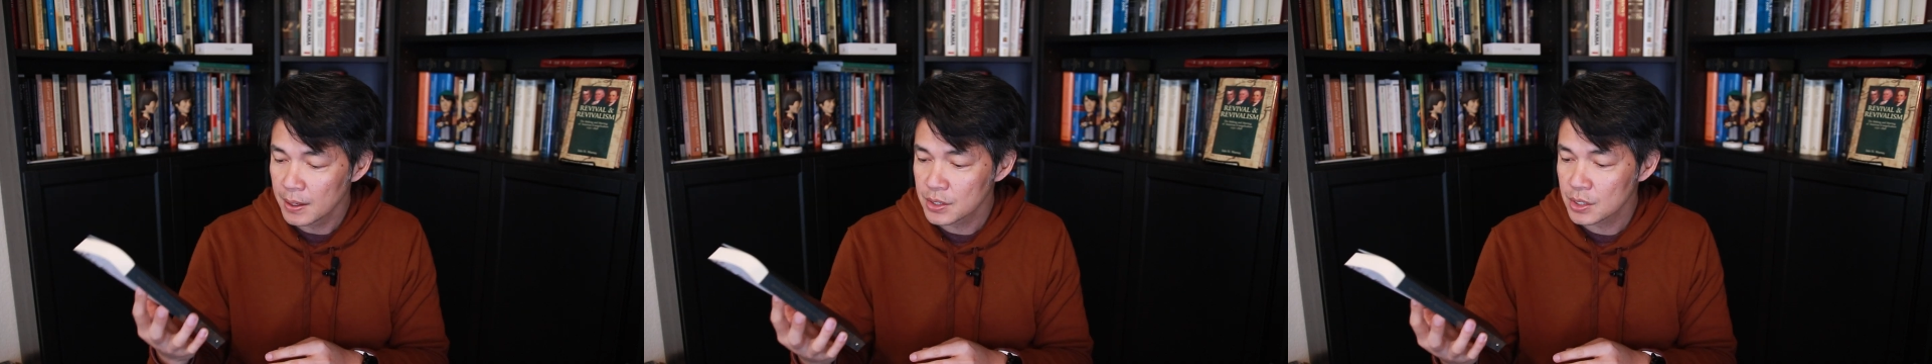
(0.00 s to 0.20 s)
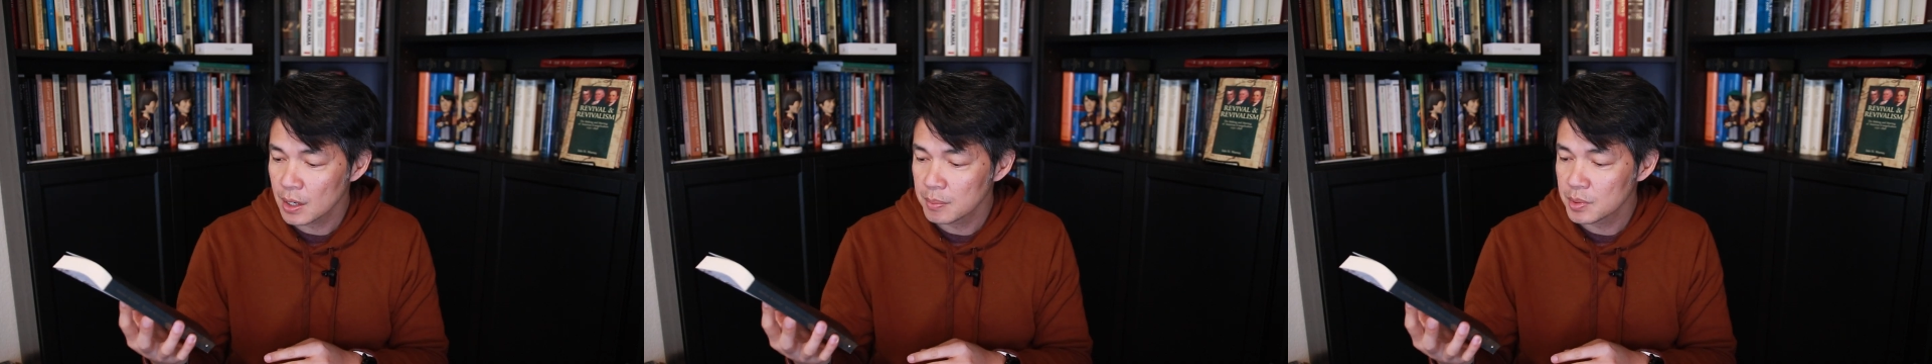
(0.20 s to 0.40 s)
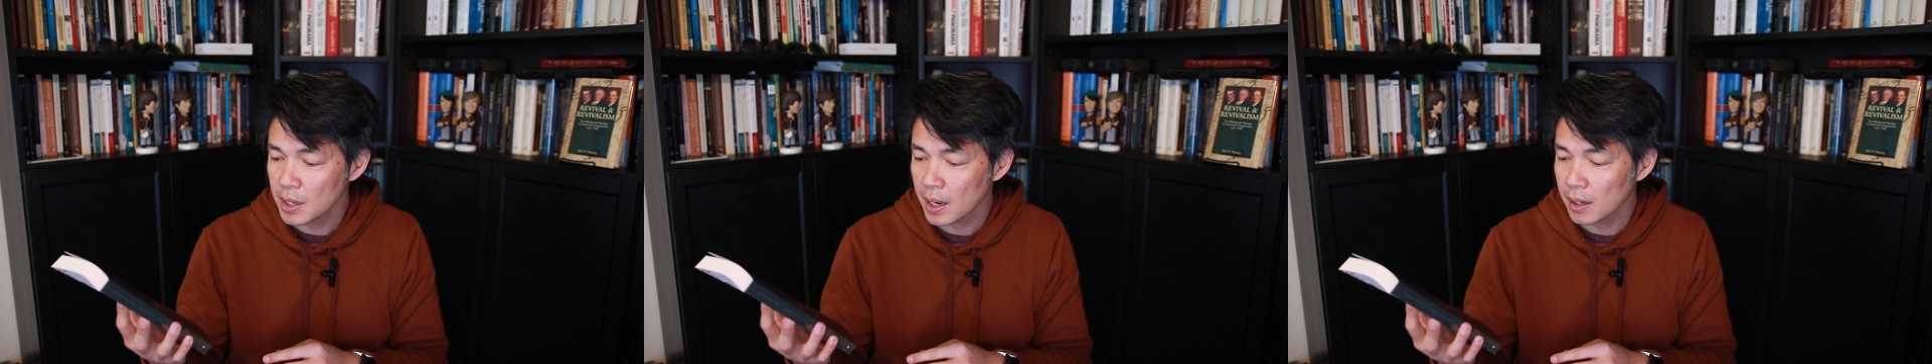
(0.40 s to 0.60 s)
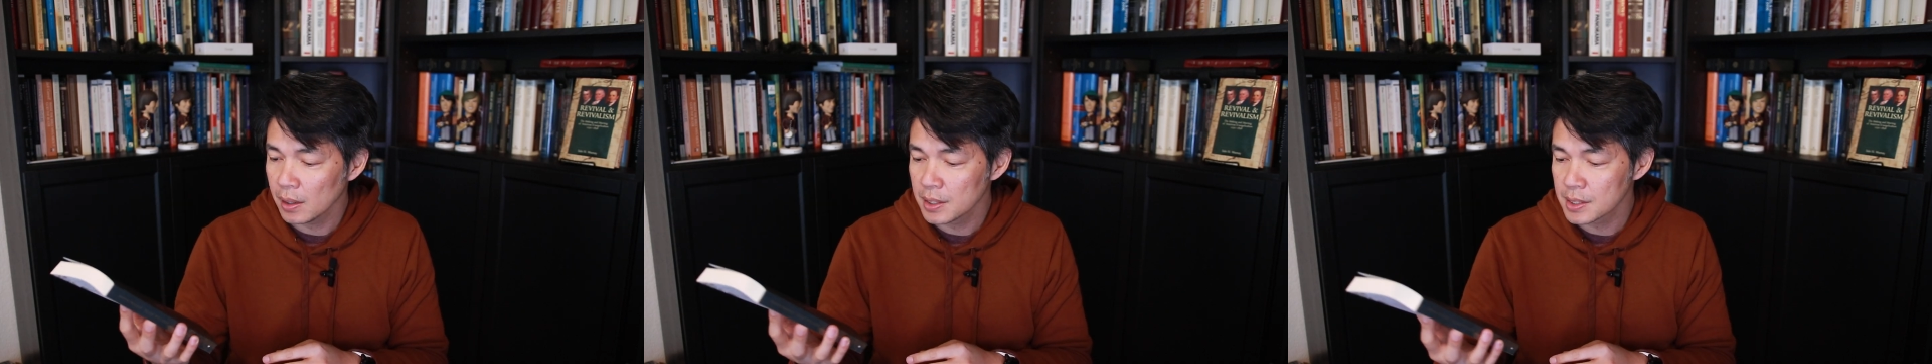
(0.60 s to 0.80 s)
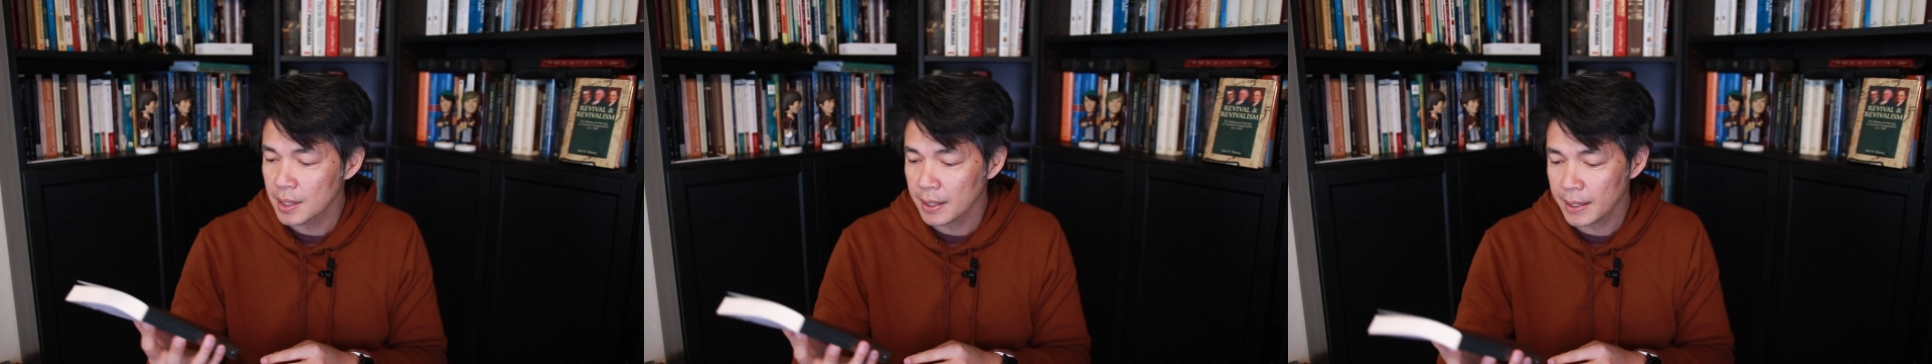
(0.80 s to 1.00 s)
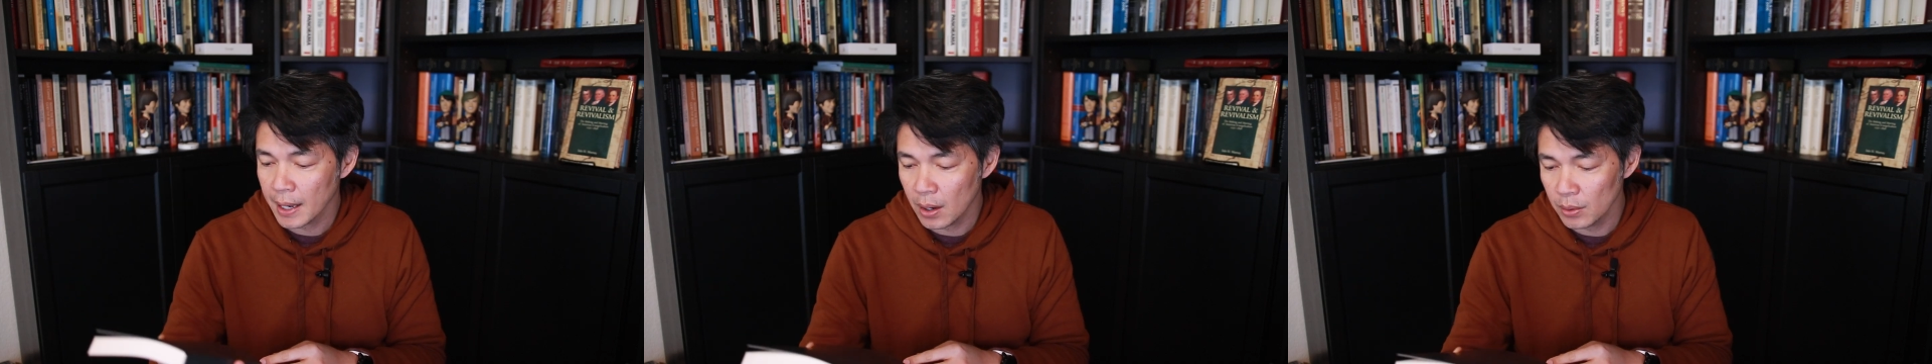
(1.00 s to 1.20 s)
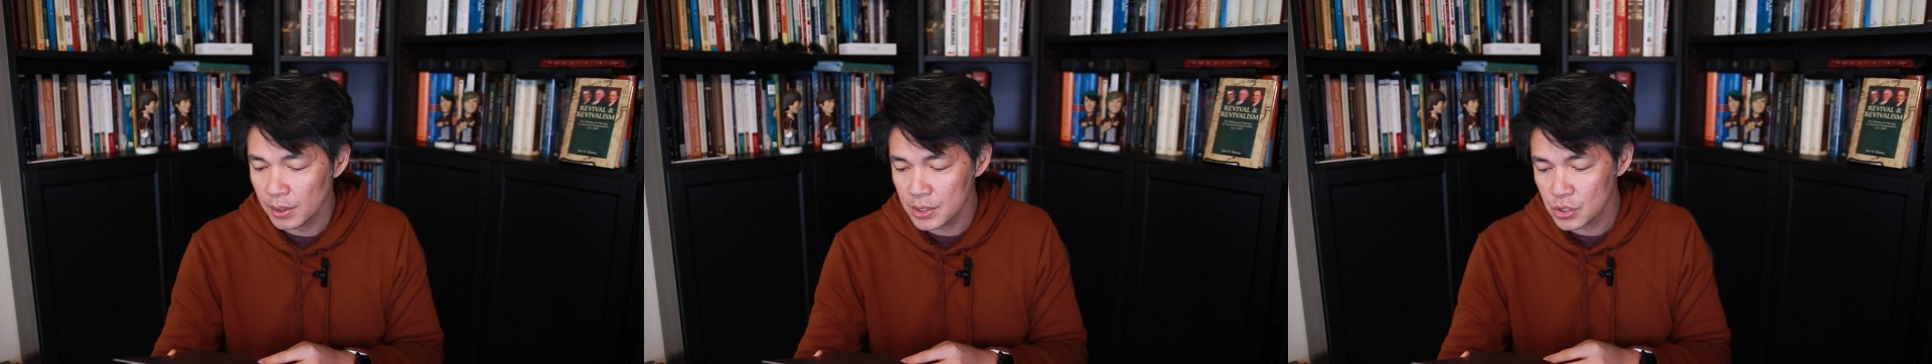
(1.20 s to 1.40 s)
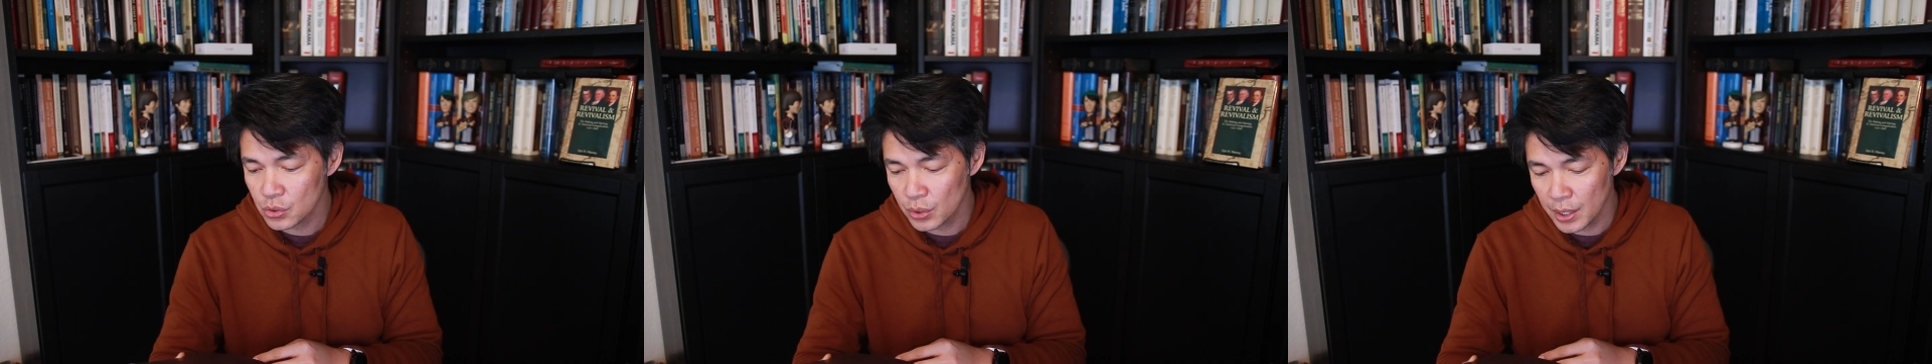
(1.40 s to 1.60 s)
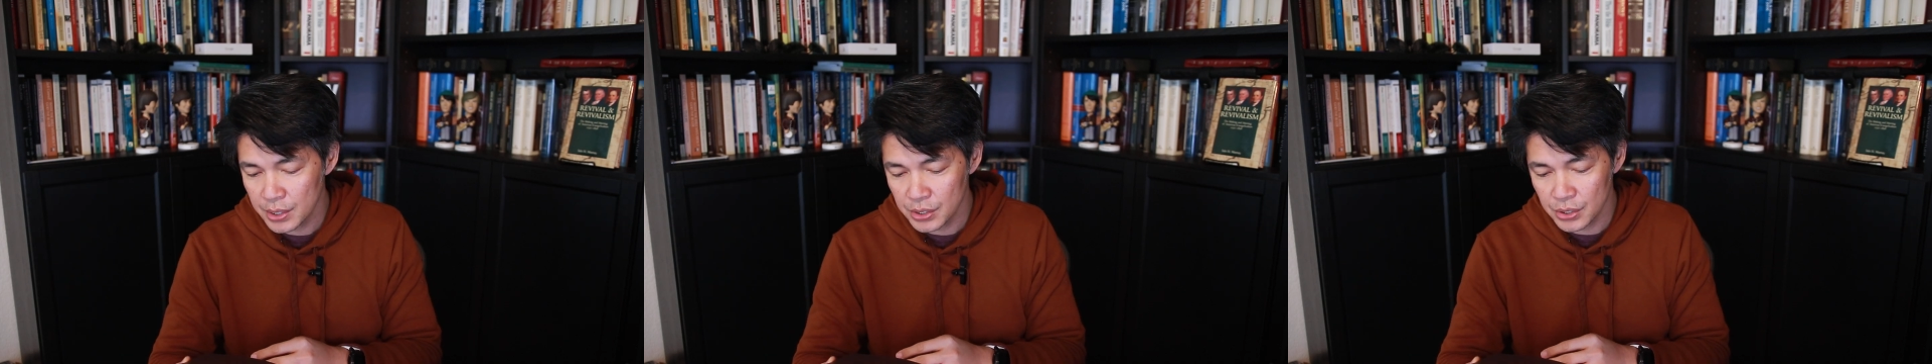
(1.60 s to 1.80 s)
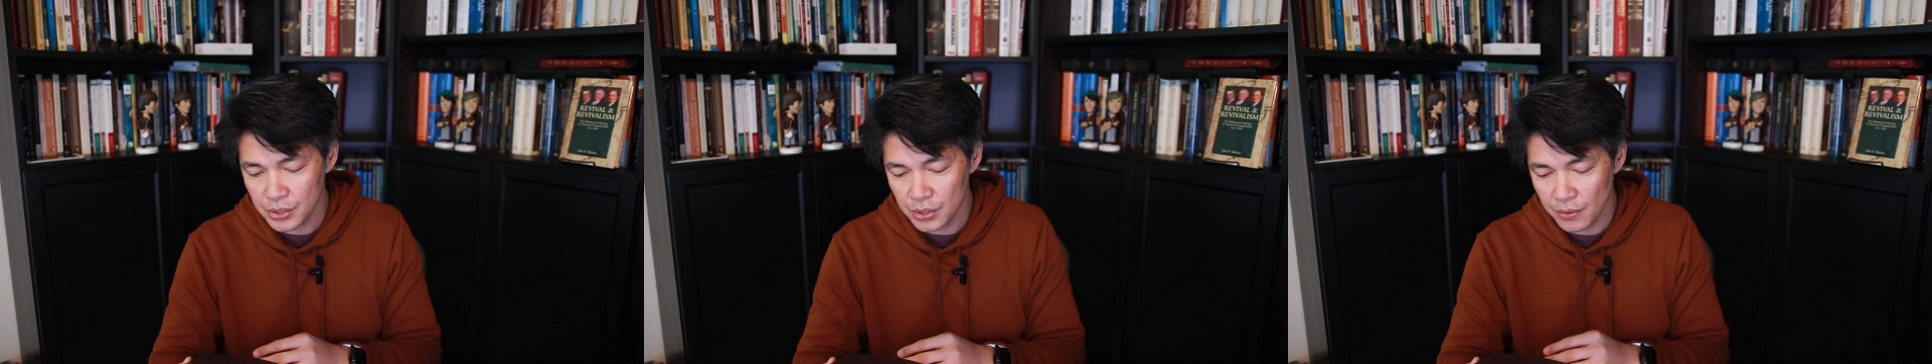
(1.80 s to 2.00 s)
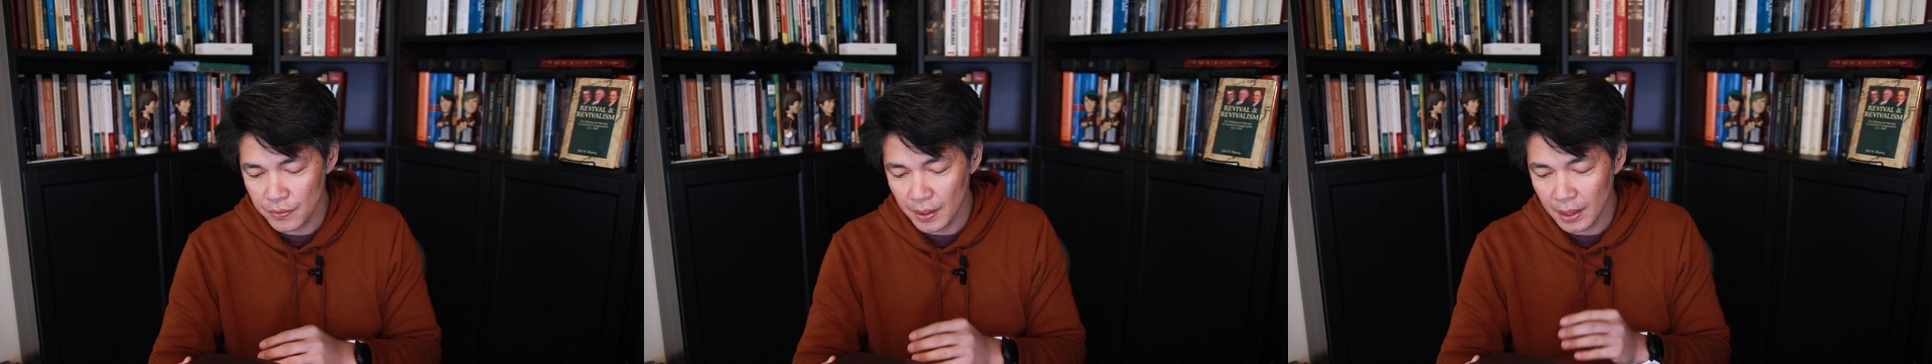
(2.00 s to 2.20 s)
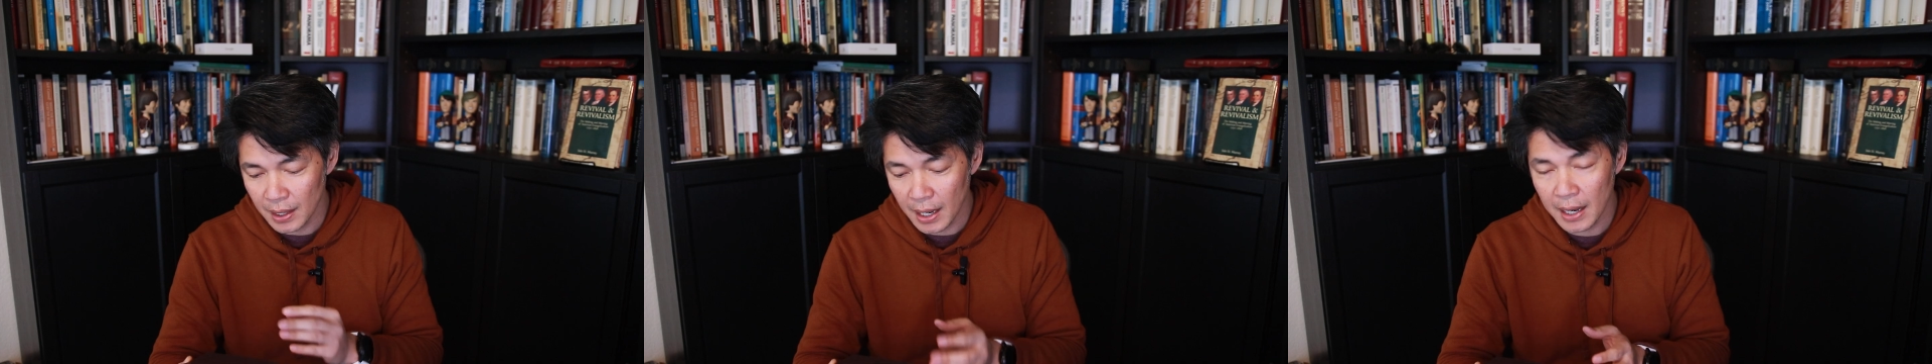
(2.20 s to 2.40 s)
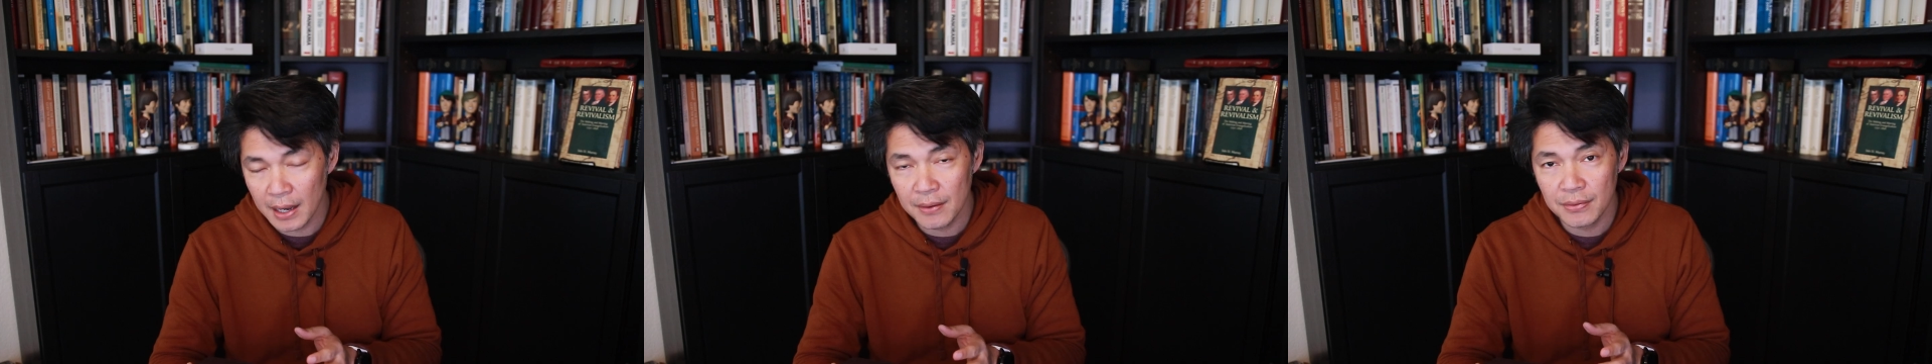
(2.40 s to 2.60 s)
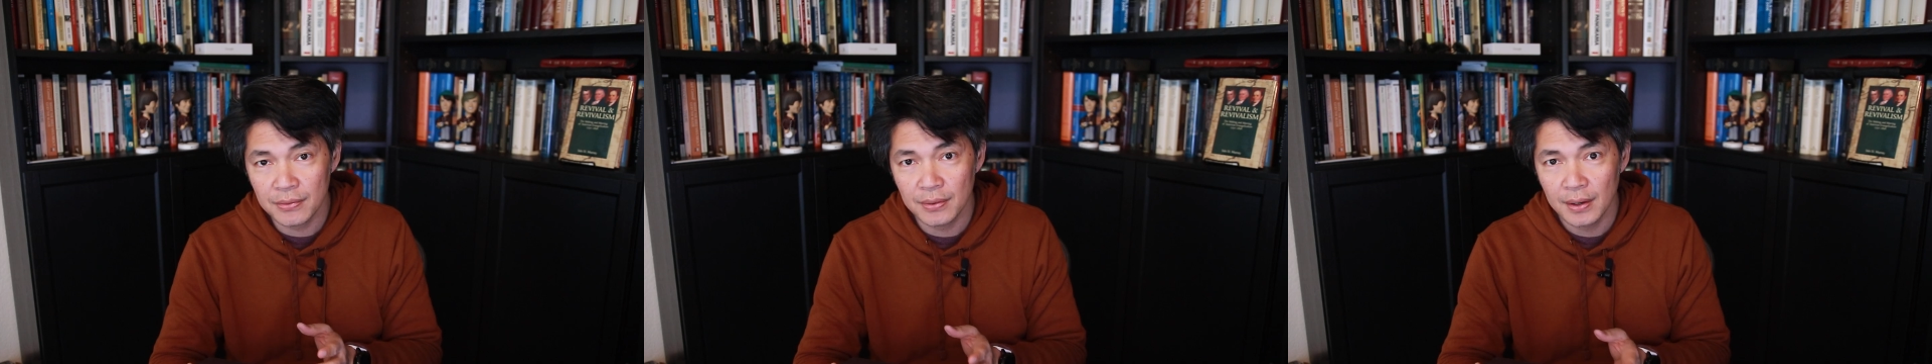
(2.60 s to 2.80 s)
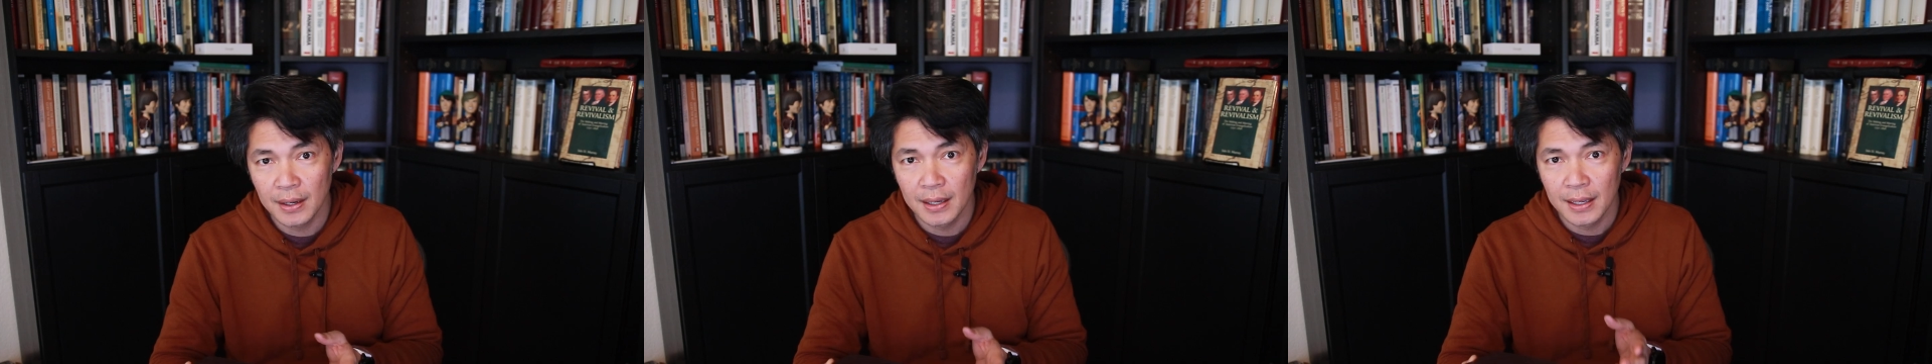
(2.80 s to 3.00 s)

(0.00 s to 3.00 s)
The subtitle is The Countless Treasures of the Life,